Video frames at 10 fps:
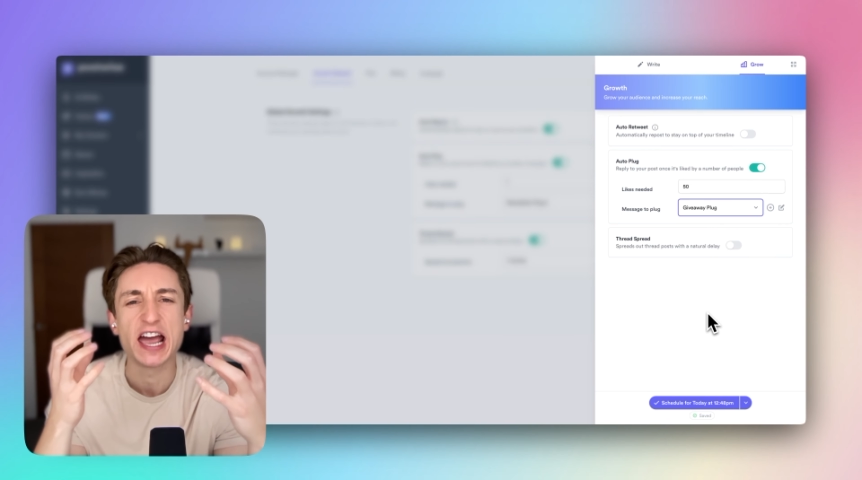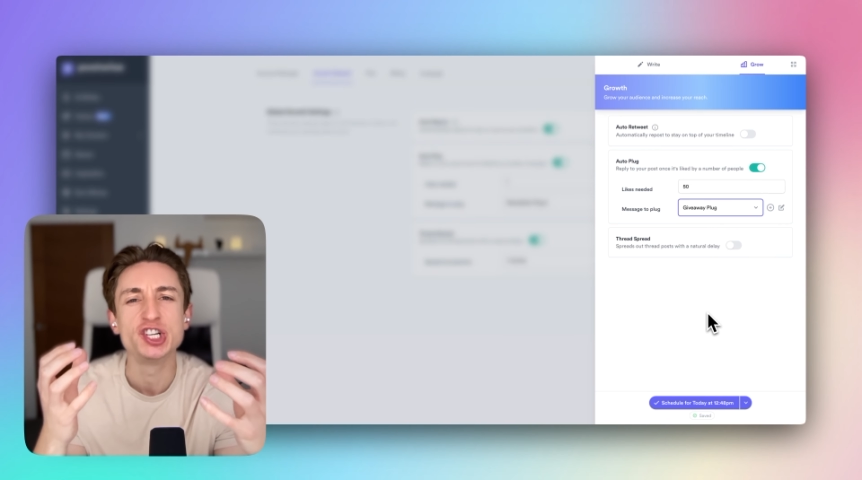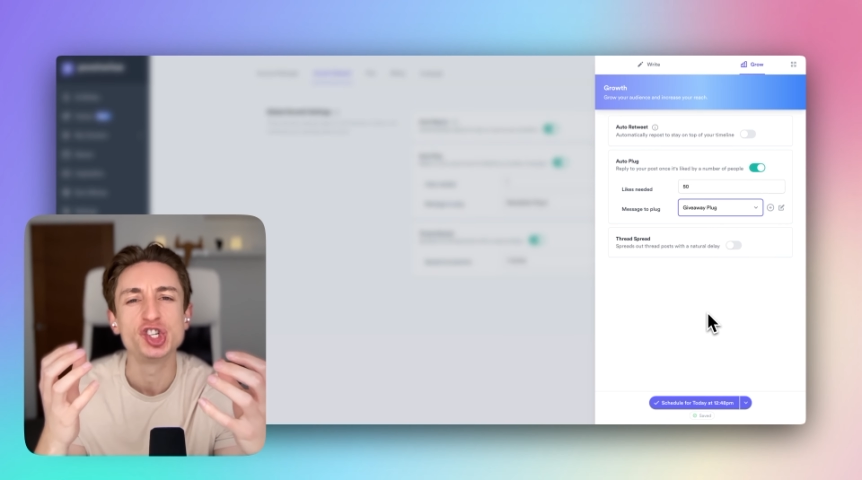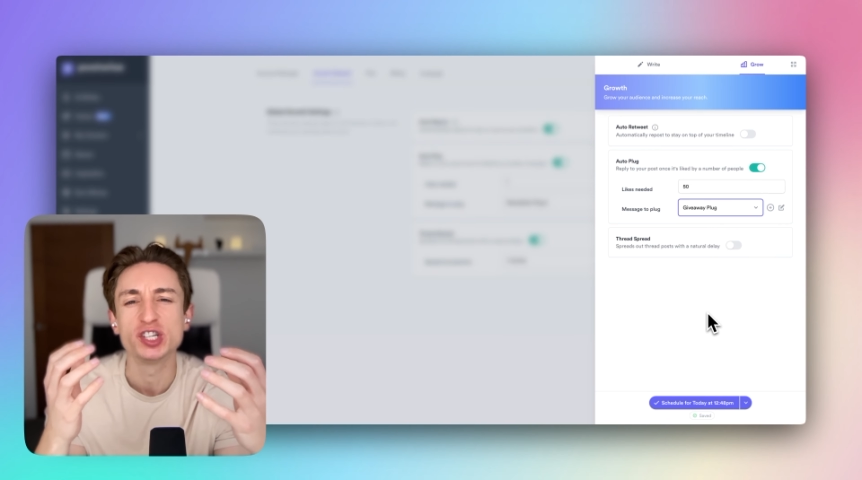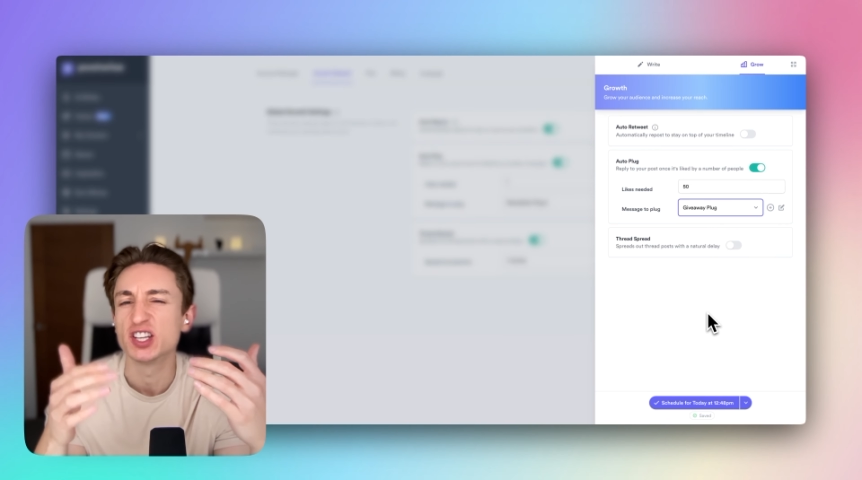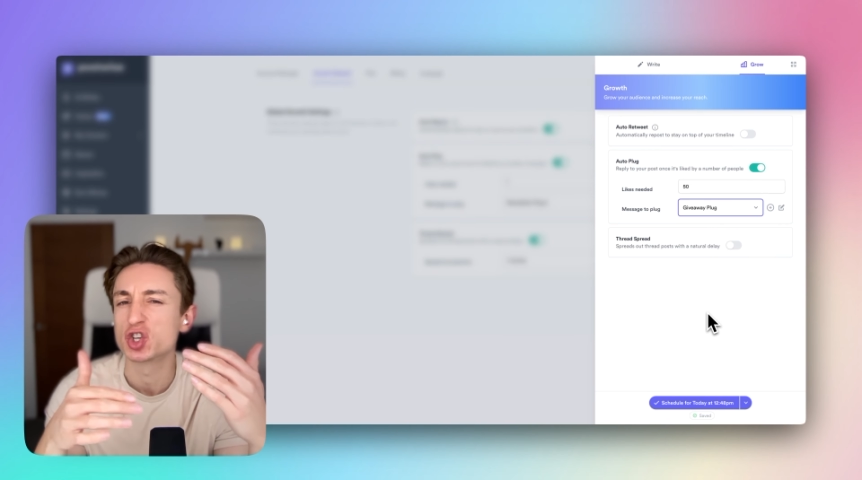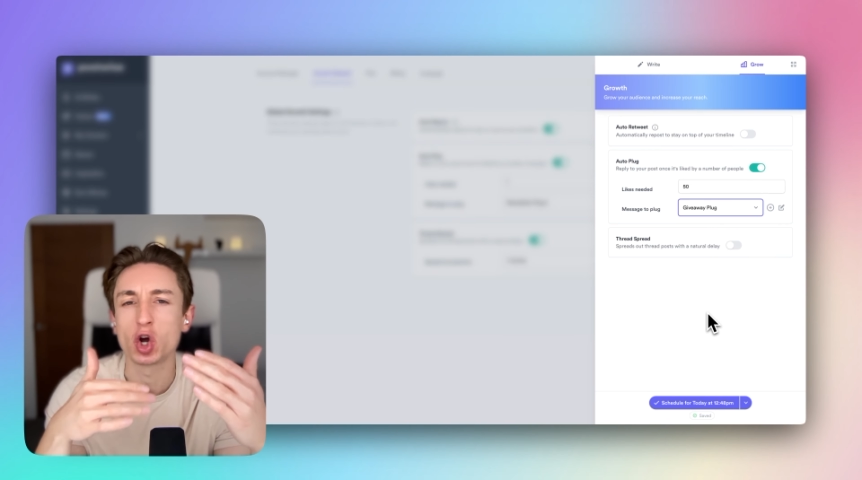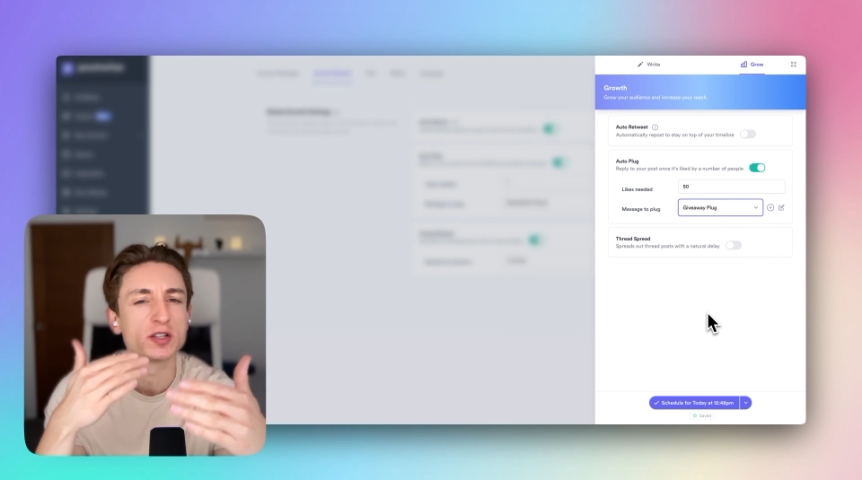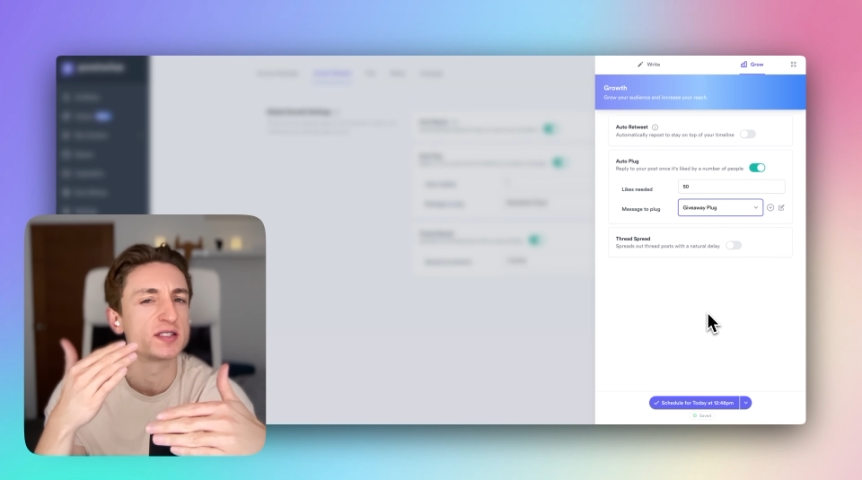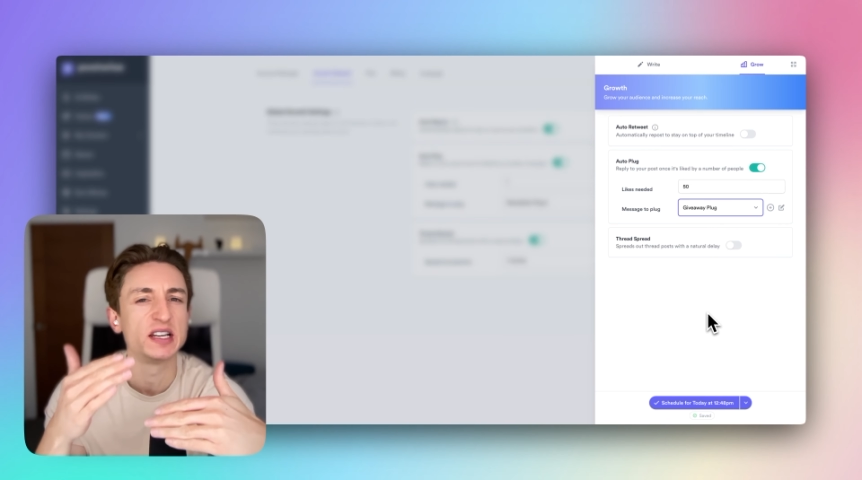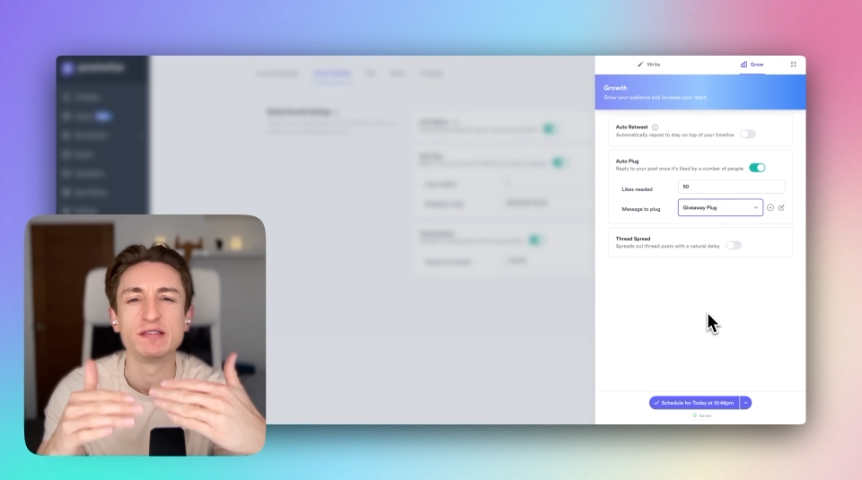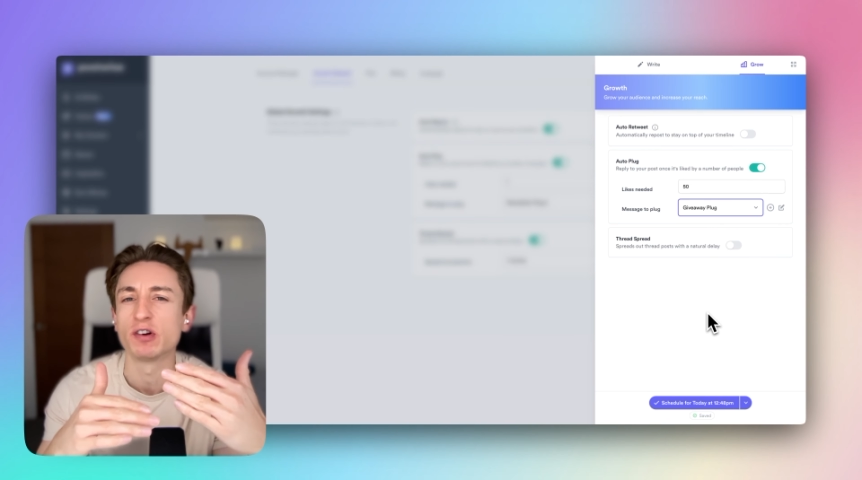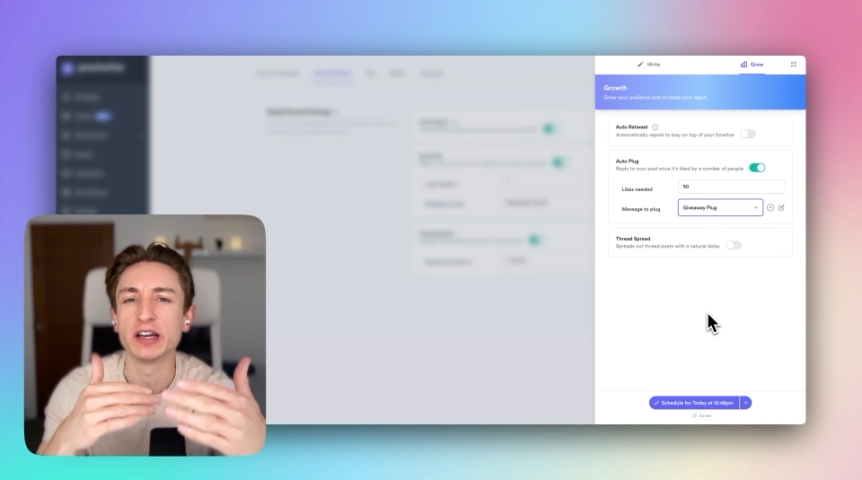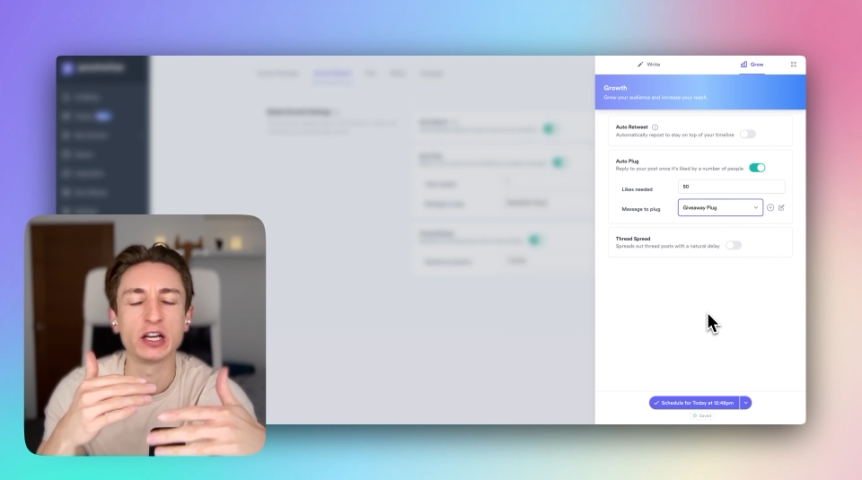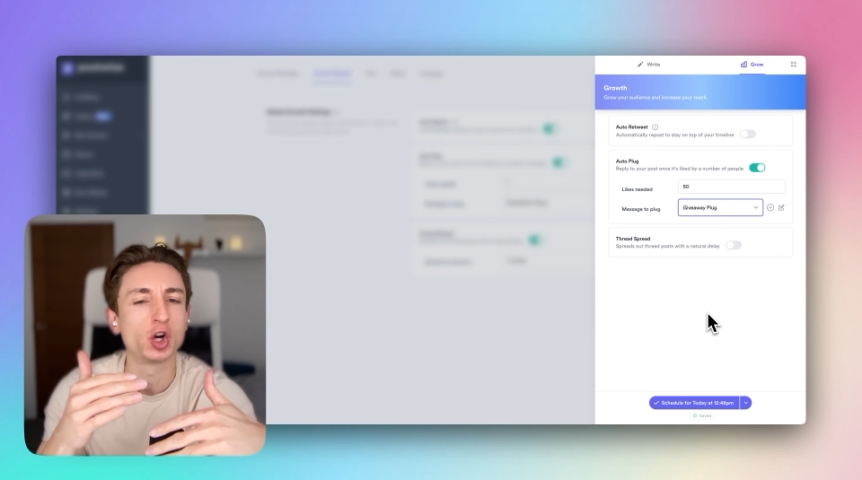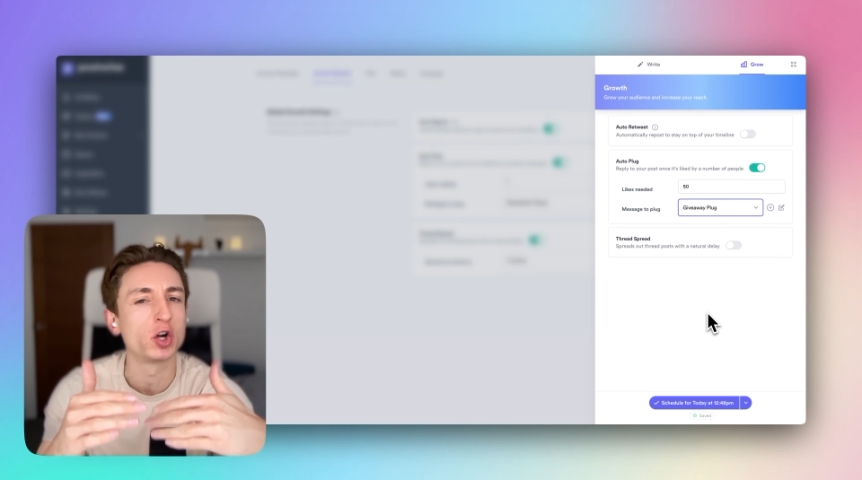engine that's constantly running,